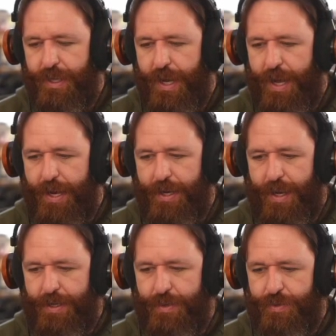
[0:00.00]
and
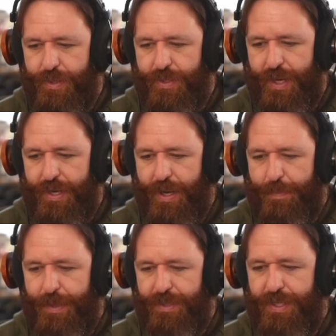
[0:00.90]
I usually set it
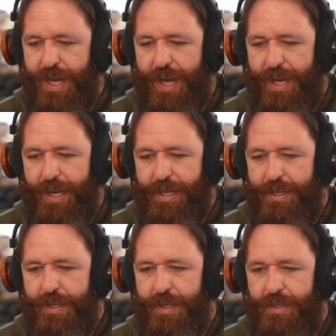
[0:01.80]
up as
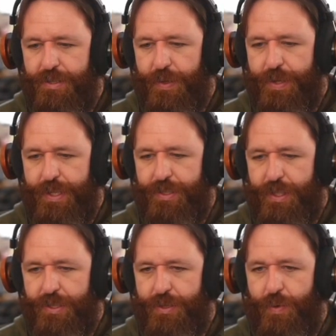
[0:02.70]
9. So this
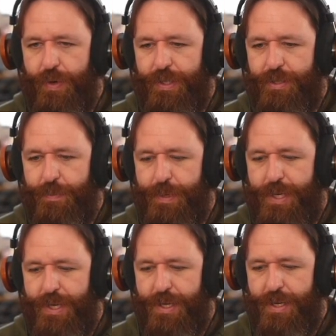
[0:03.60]
is going to
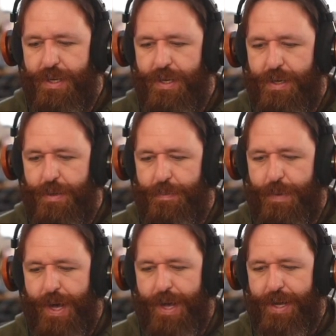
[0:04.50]
be
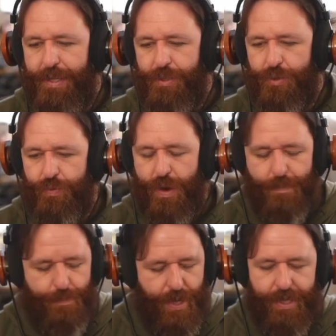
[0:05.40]
my
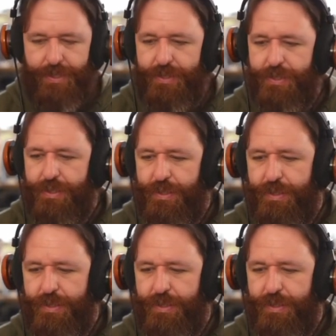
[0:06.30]
drum bus.